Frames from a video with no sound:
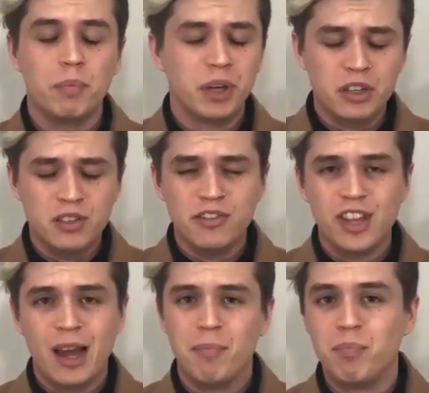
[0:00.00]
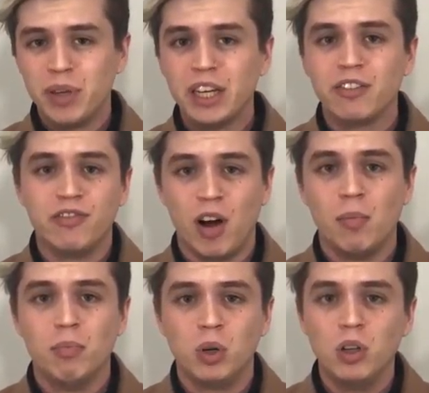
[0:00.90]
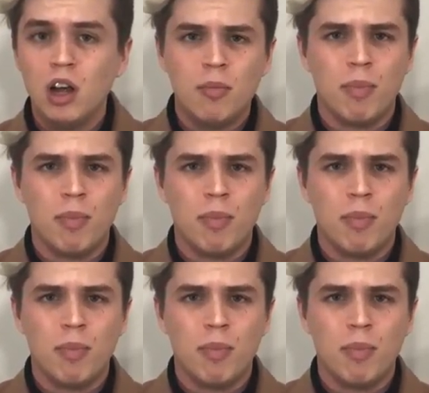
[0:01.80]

because of that big fumble,